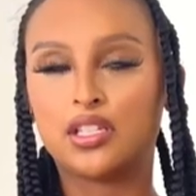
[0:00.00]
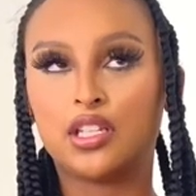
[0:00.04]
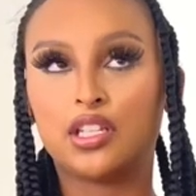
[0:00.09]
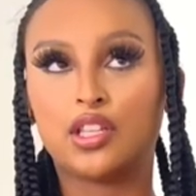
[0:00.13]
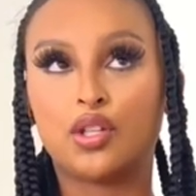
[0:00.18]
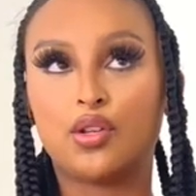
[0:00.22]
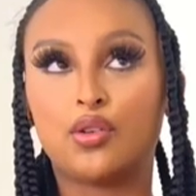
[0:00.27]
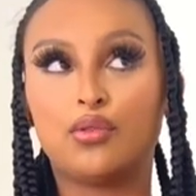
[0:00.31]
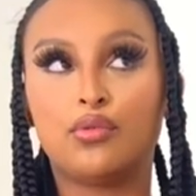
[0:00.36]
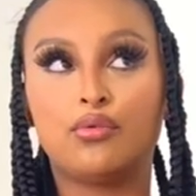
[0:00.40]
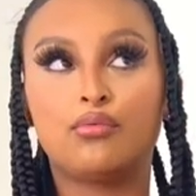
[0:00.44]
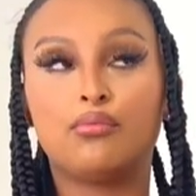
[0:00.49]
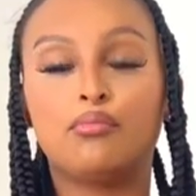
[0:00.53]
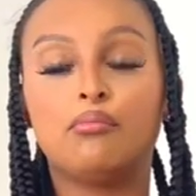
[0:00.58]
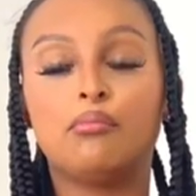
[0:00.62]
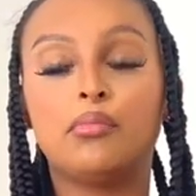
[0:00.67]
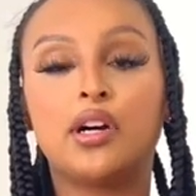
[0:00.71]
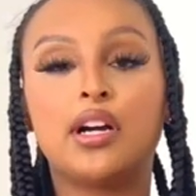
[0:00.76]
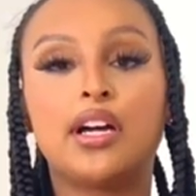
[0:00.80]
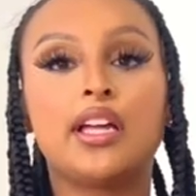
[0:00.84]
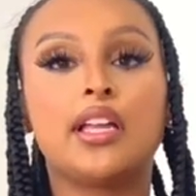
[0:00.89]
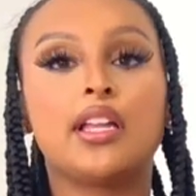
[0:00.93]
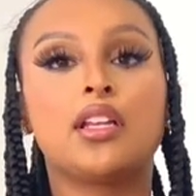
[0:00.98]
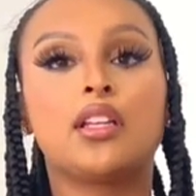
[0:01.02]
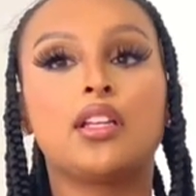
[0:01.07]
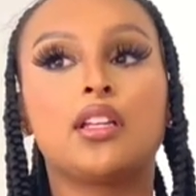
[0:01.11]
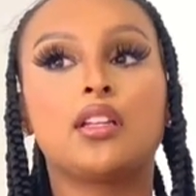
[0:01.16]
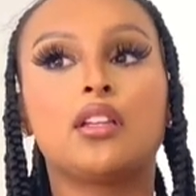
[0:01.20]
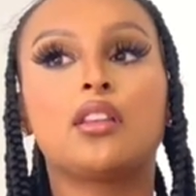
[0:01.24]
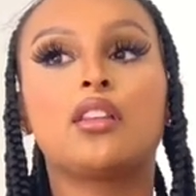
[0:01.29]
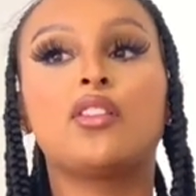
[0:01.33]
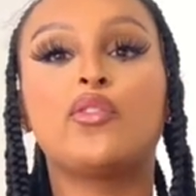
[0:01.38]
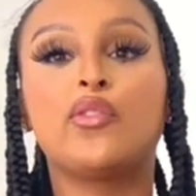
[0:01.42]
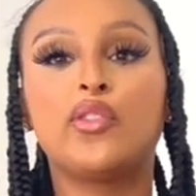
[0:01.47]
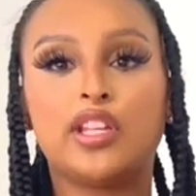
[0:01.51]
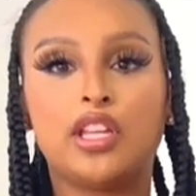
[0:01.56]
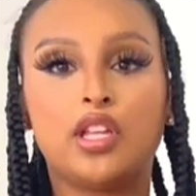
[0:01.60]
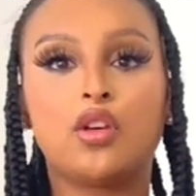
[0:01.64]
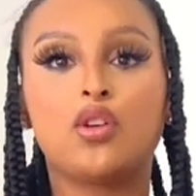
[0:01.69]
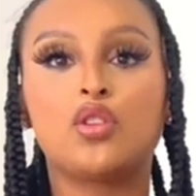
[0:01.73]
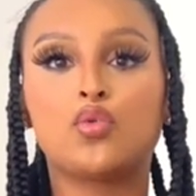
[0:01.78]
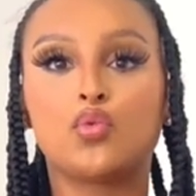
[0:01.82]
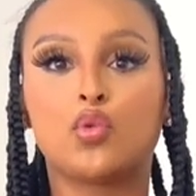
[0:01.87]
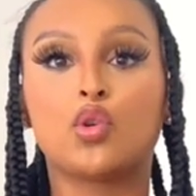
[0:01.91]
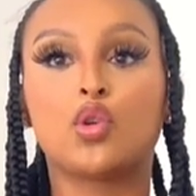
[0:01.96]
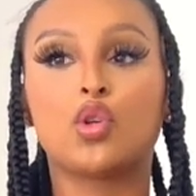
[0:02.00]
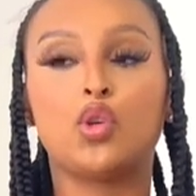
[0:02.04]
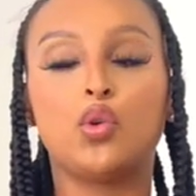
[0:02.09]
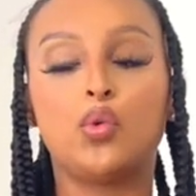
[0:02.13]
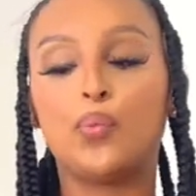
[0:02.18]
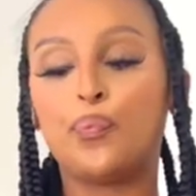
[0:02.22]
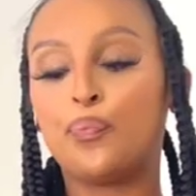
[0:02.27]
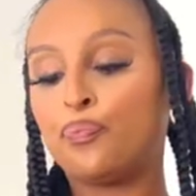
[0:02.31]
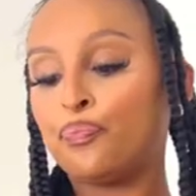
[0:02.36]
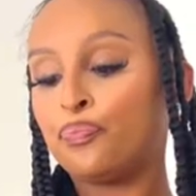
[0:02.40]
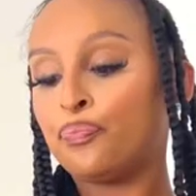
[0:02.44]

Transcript: it though, but the videos were cute.